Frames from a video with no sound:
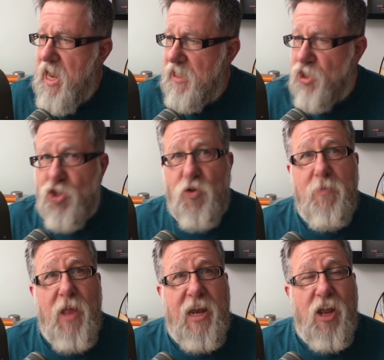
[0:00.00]
and
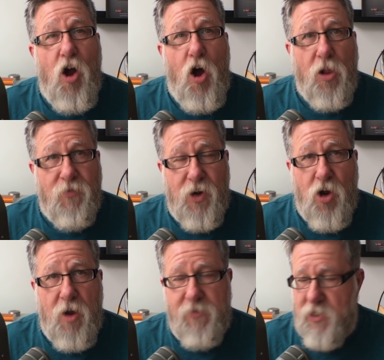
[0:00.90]
streamlining all of our
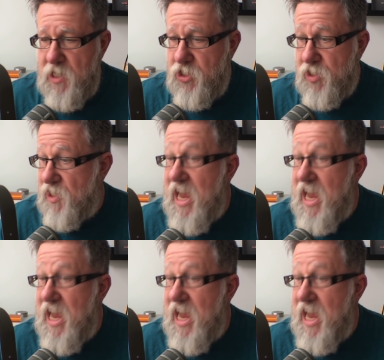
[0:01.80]
conversations.